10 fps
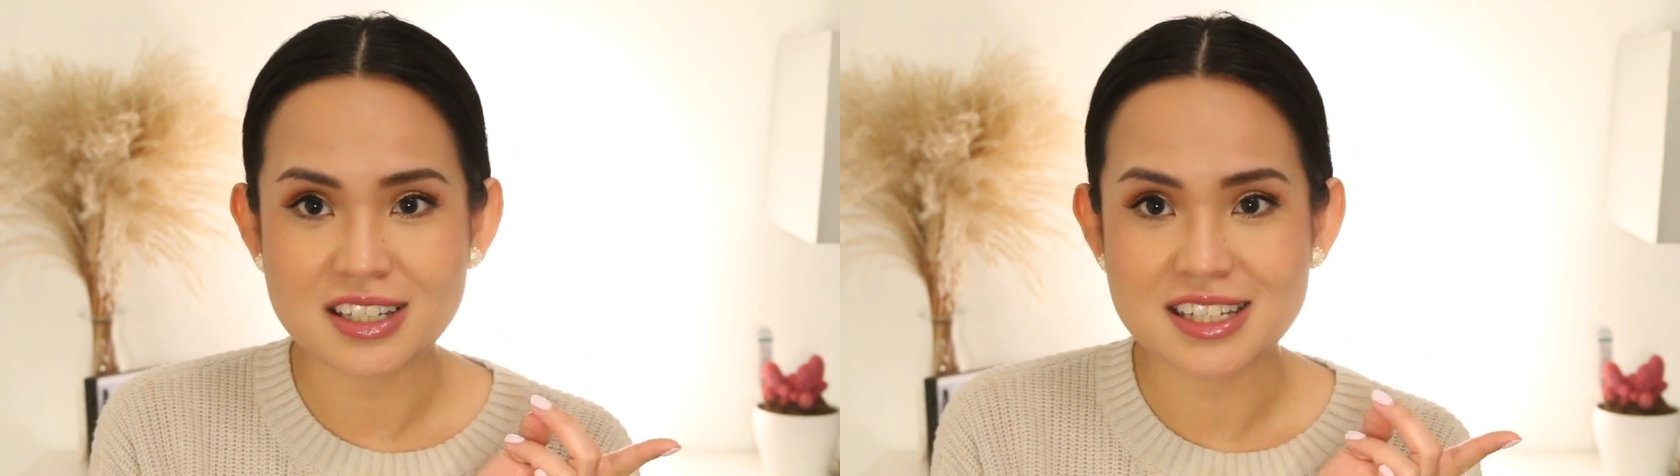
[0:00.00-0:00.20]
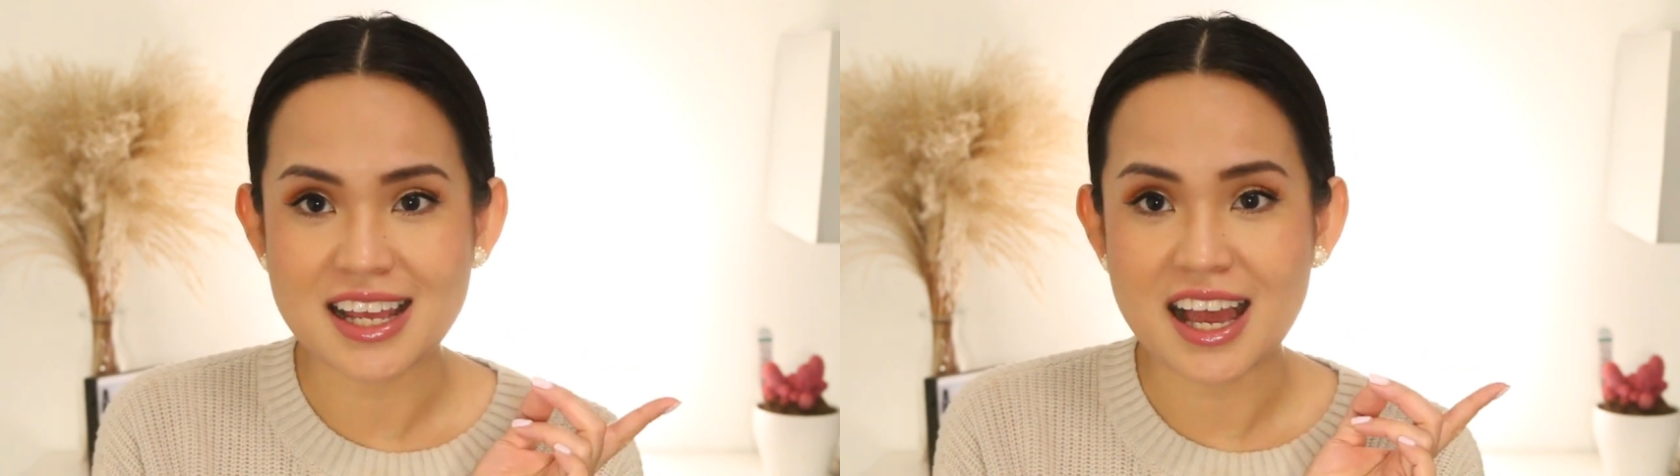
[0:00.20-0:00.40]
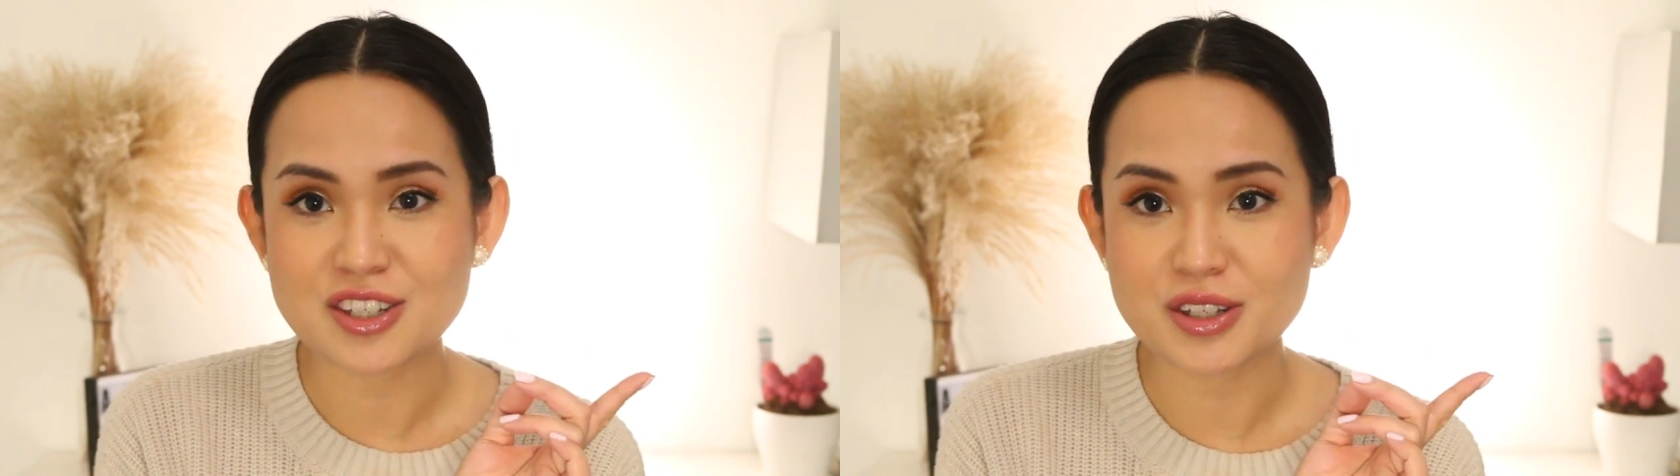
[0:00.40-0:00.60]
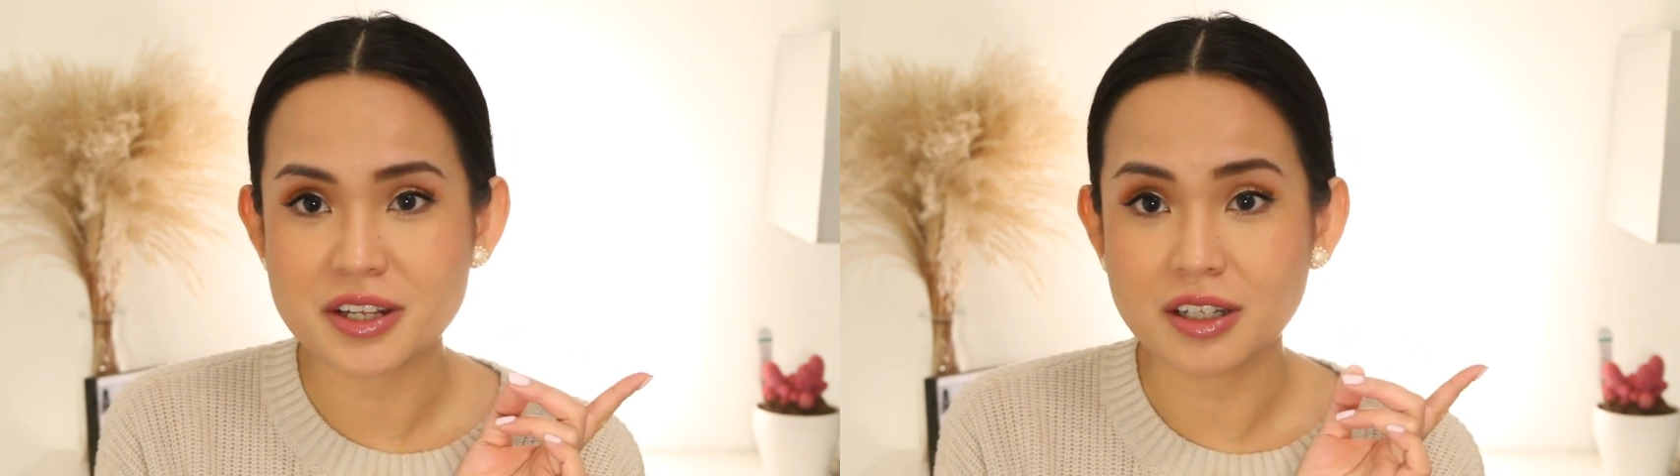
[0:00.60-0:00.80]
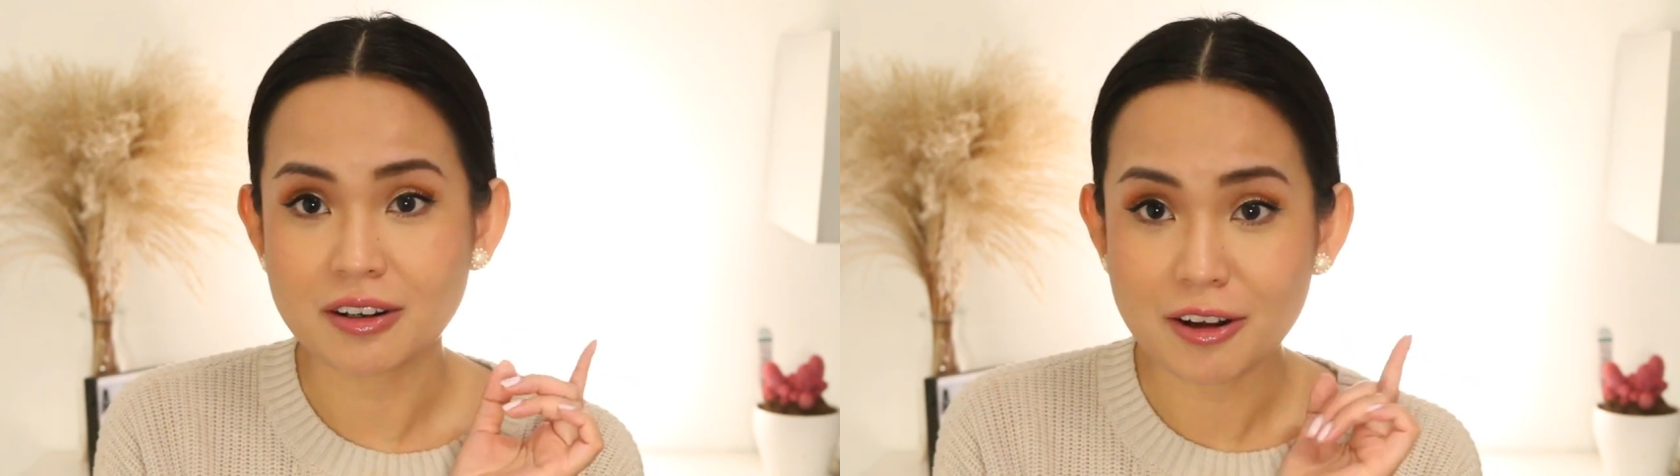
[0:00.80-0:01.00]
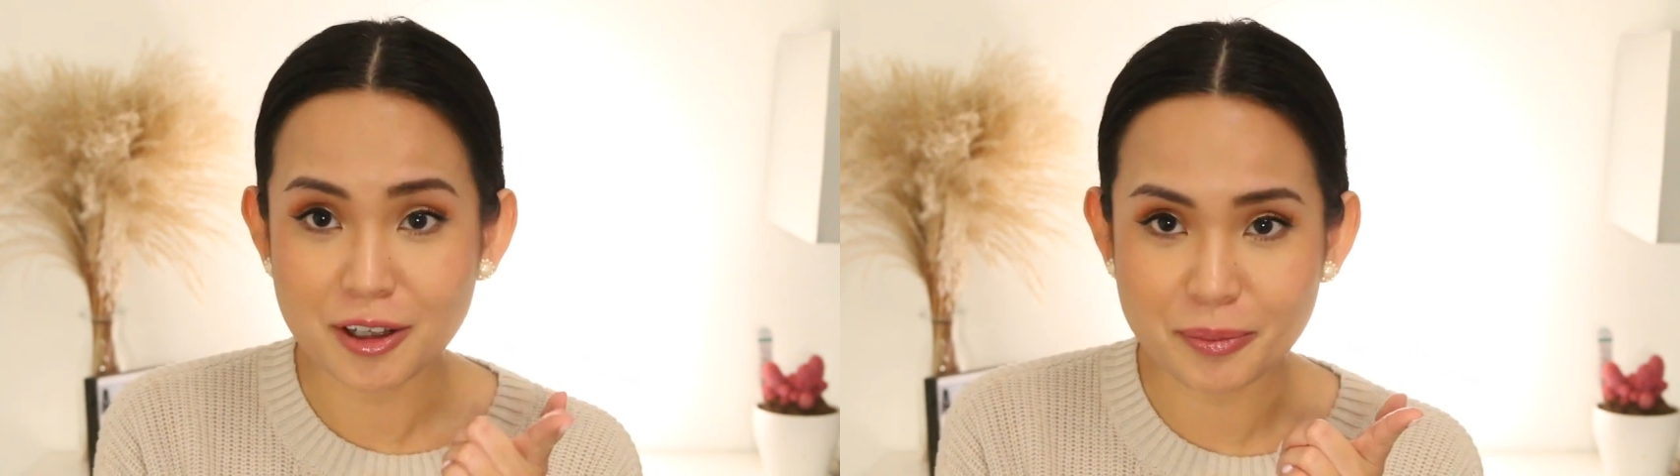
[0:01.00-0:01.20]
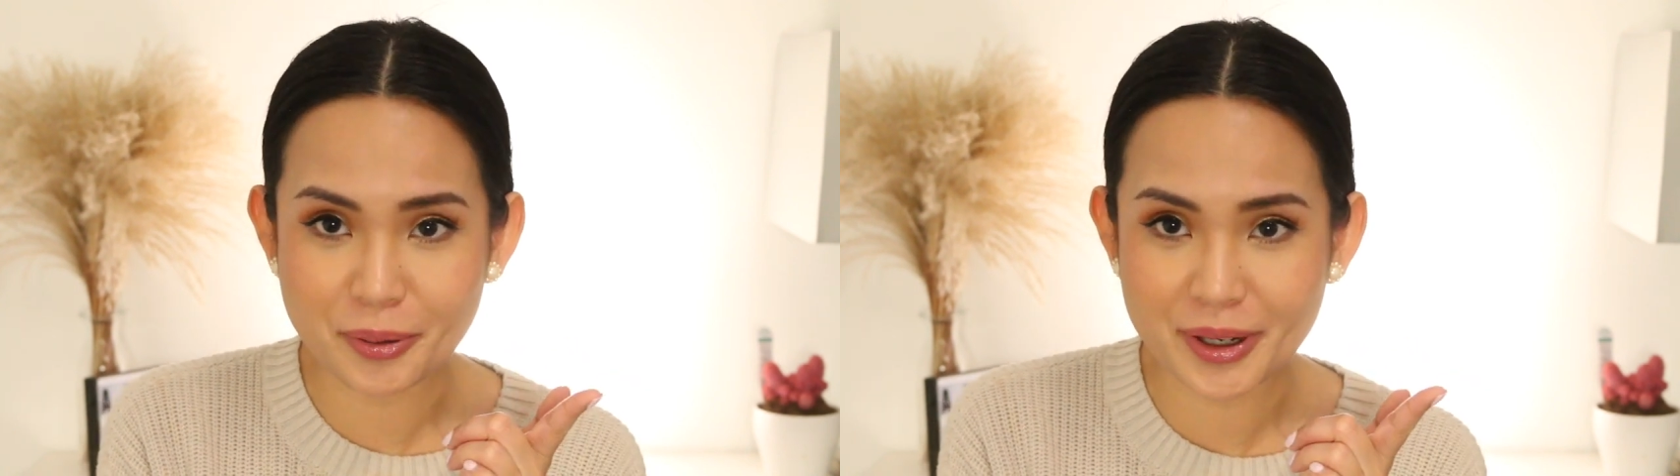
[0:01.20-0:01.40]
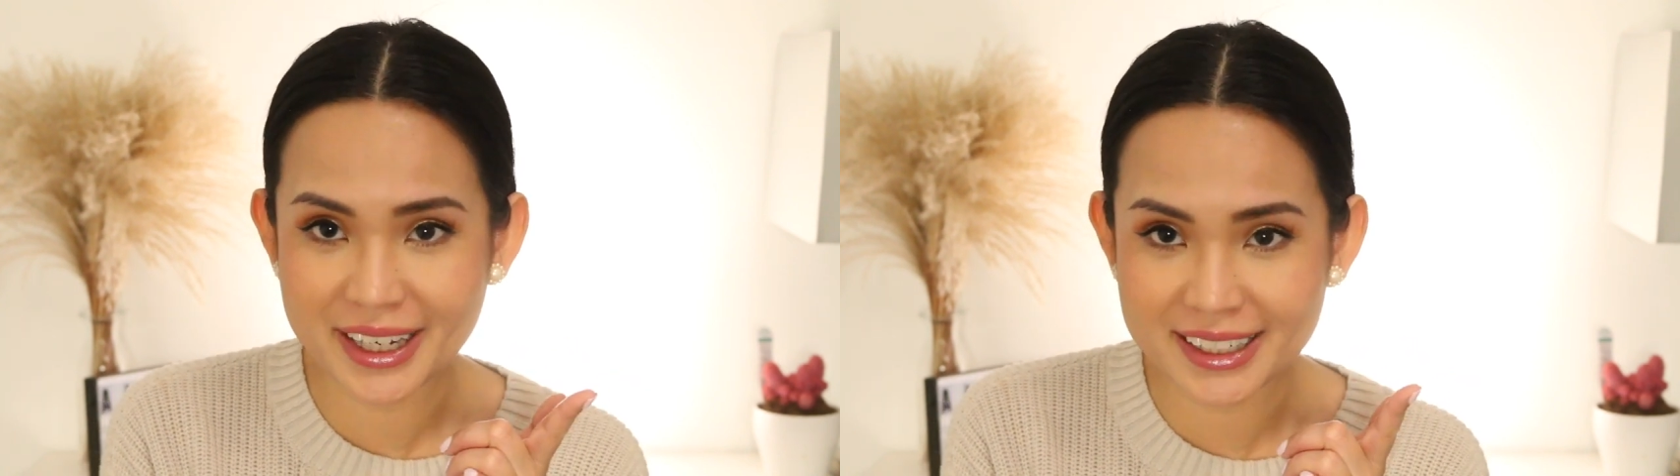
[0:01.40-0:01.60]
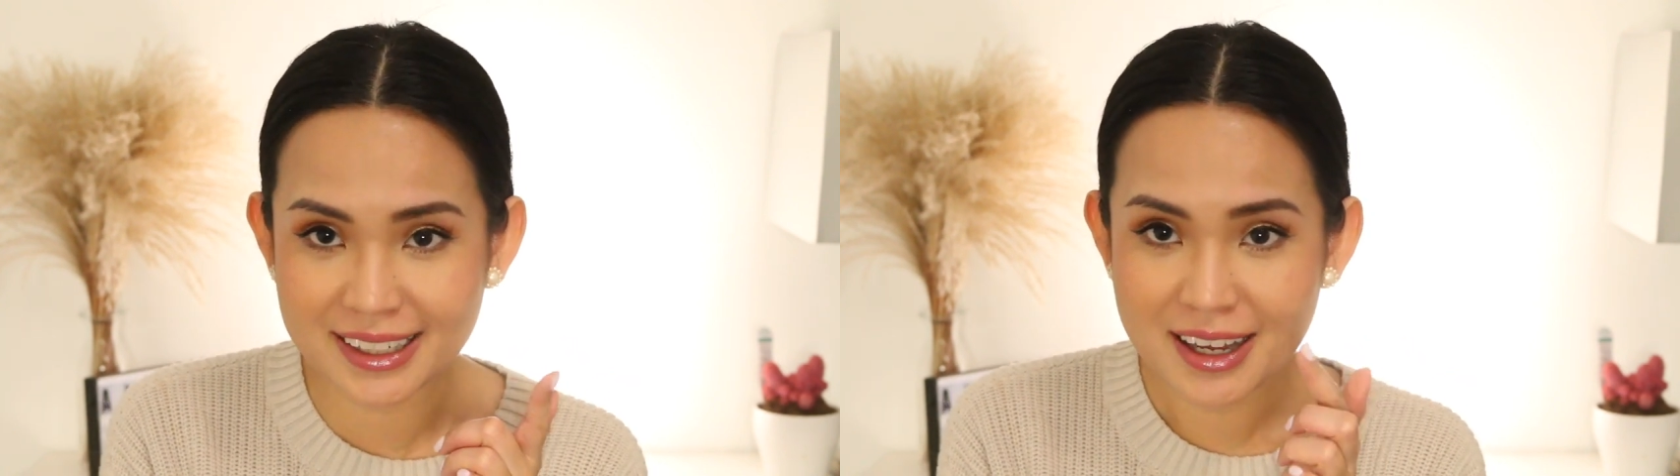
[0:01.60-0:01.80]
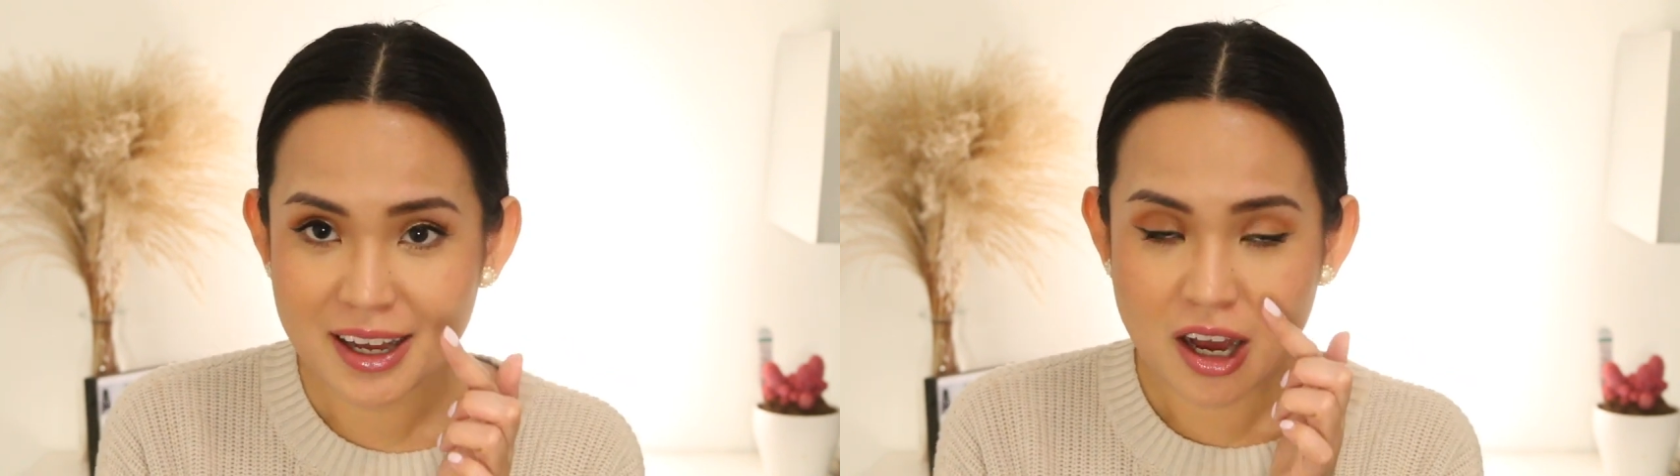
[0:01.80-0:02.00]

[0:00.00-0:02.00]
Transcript: is actually the culprit